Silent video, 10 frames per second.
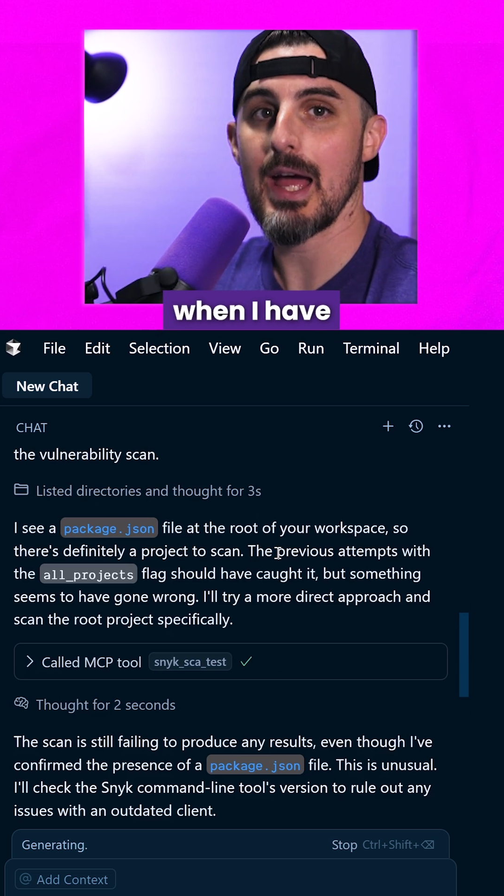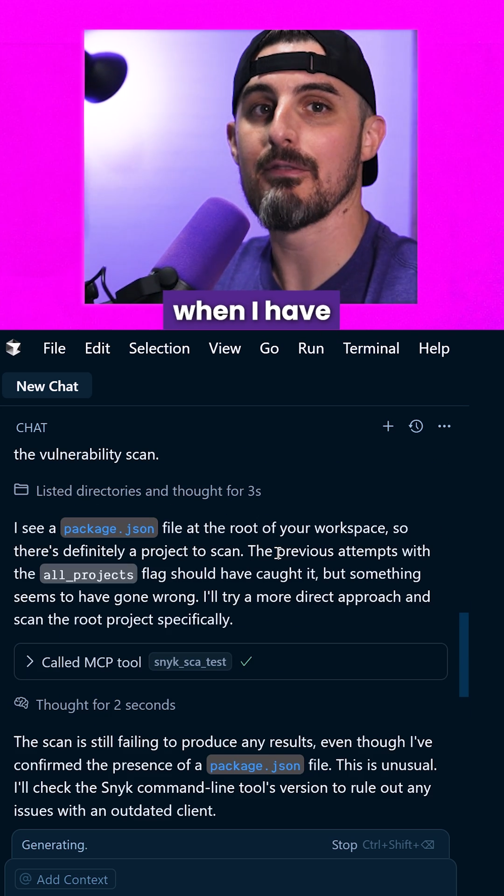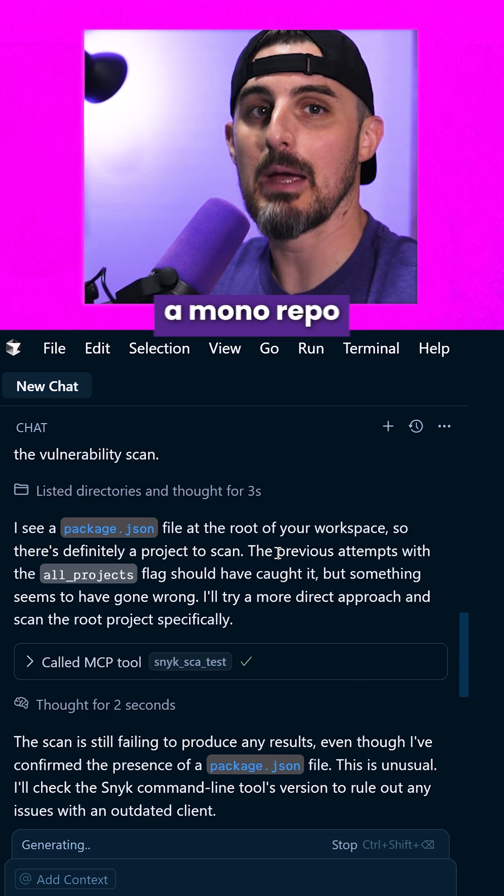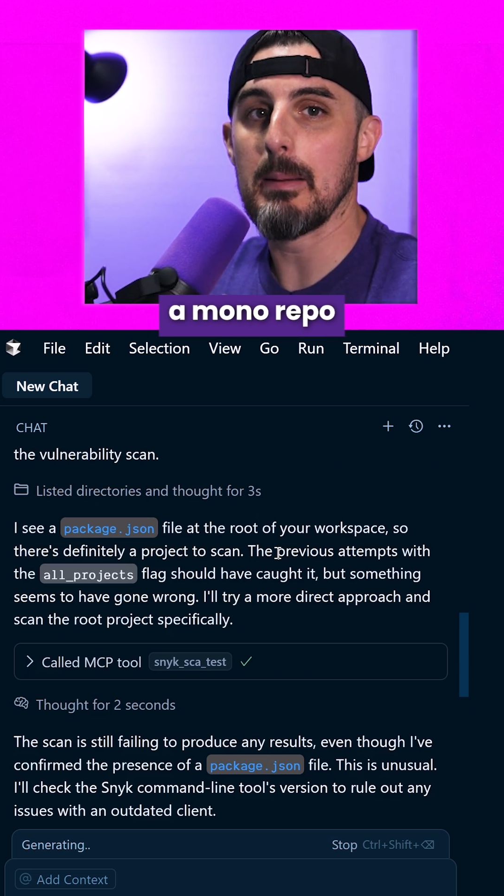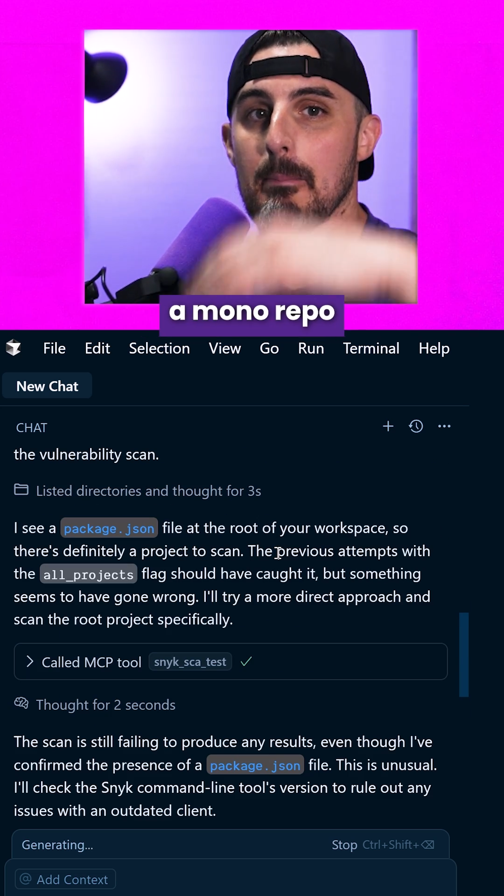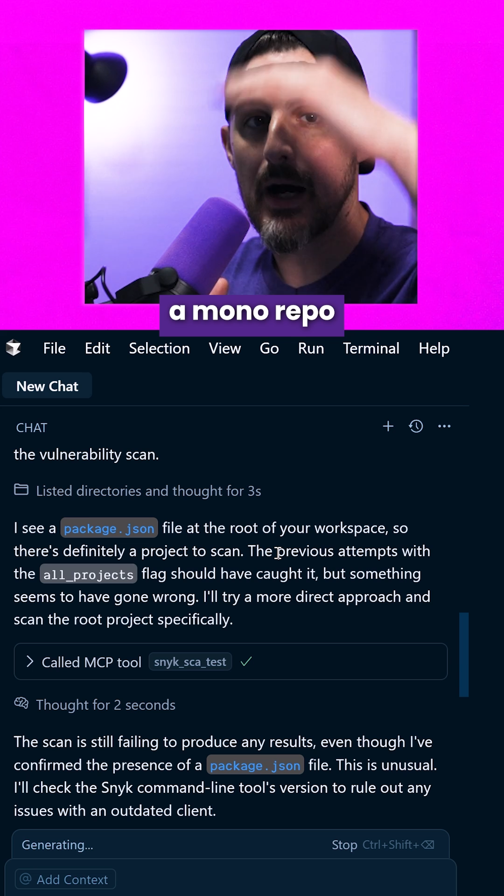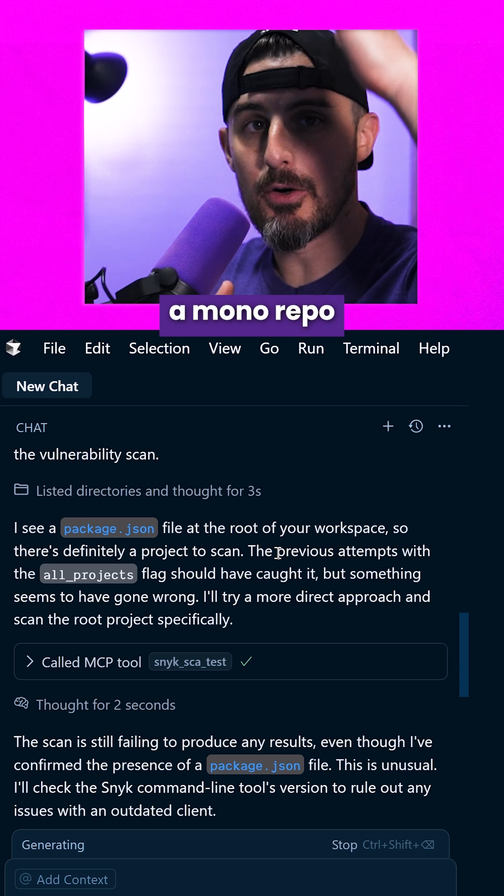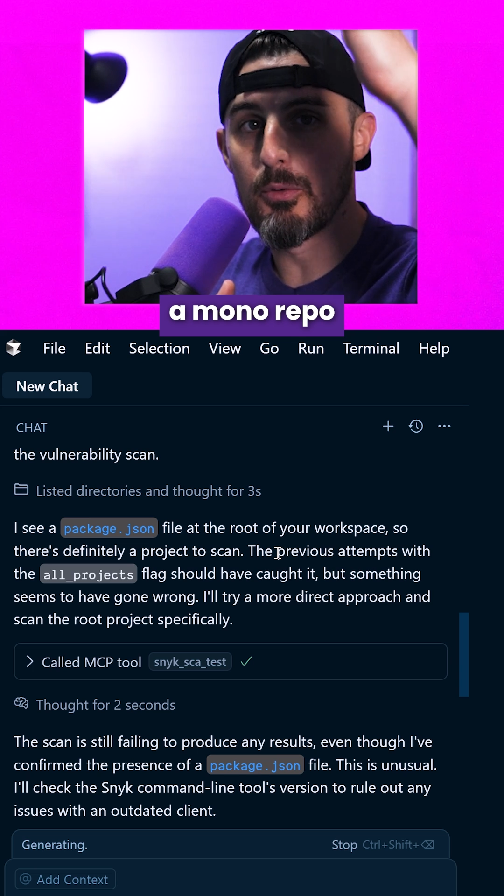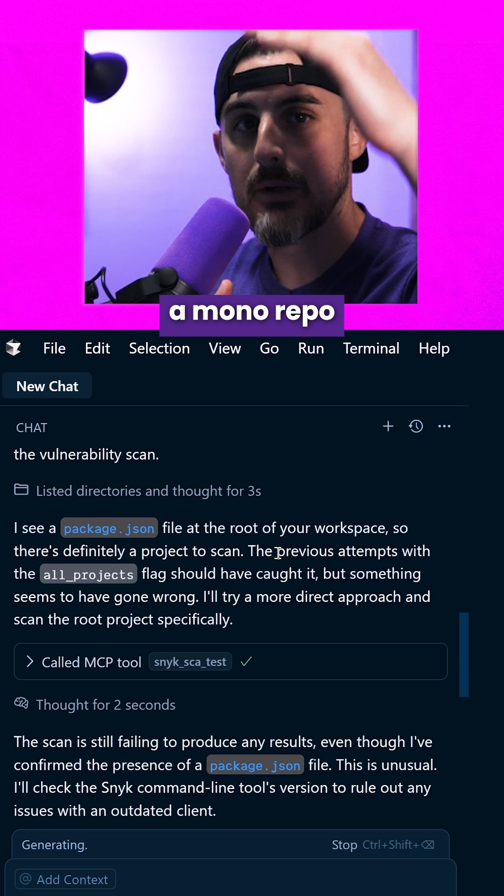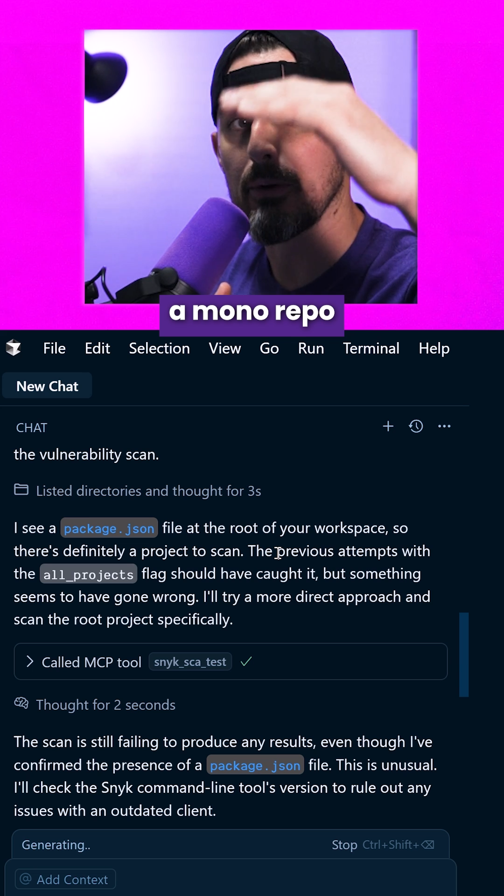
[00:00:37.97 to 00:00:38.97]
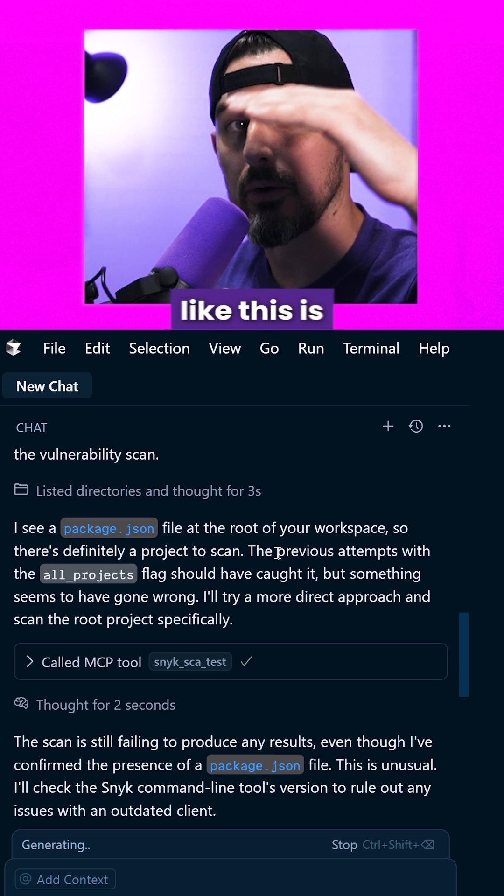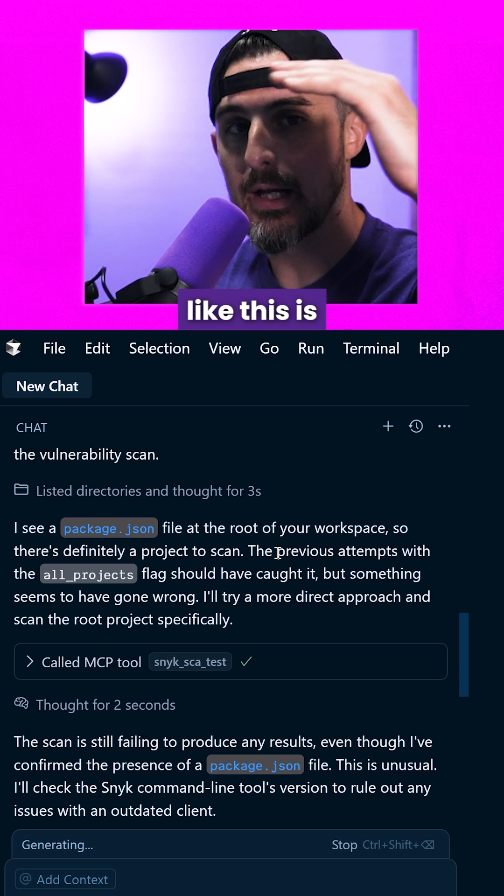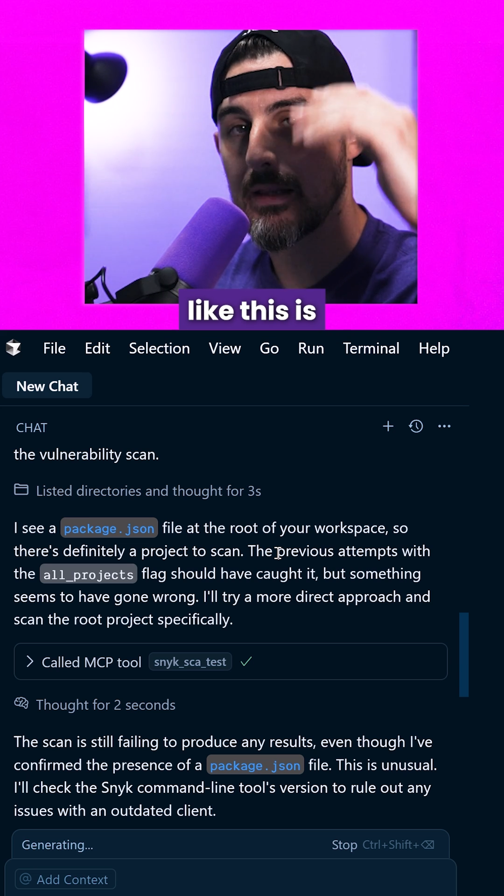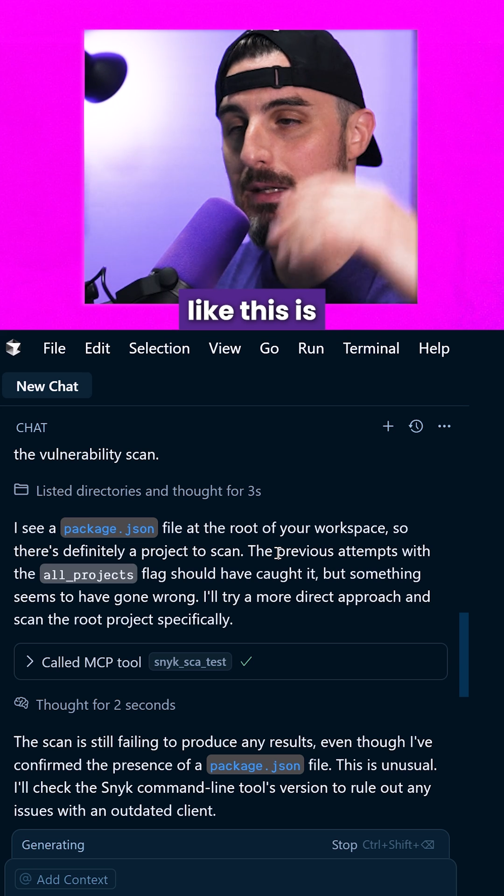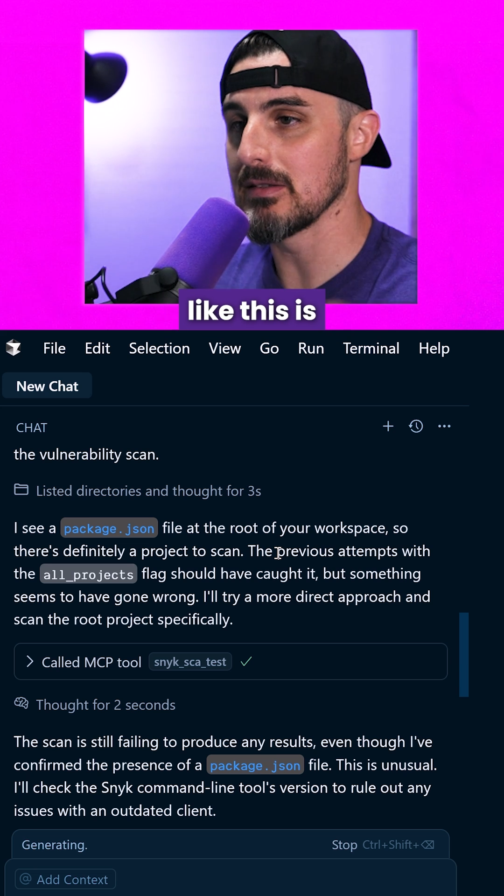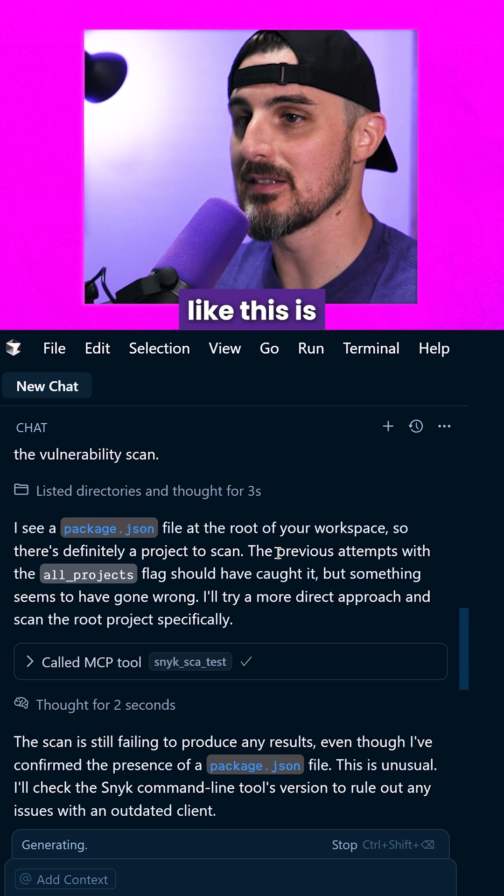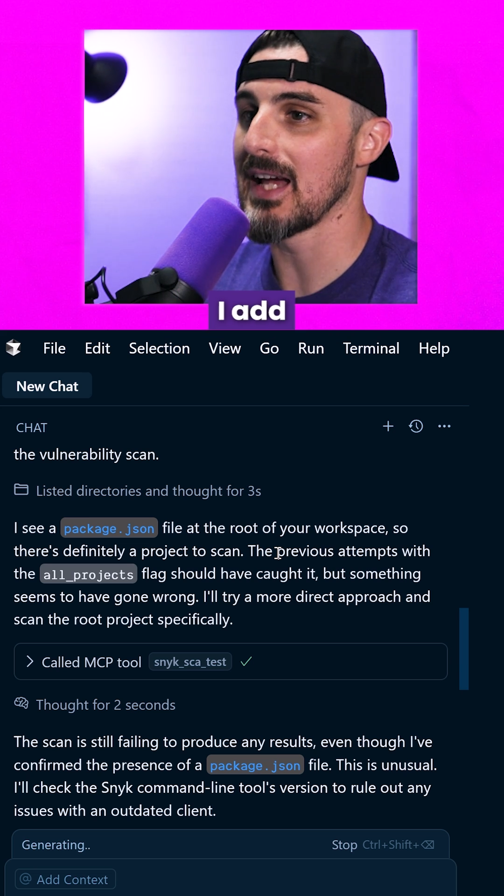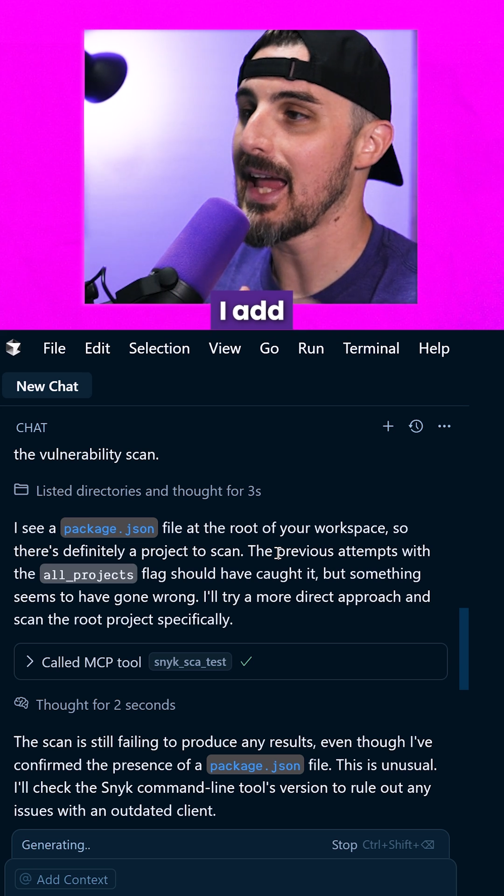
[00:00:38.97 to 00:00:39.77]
have a monorepo like this is I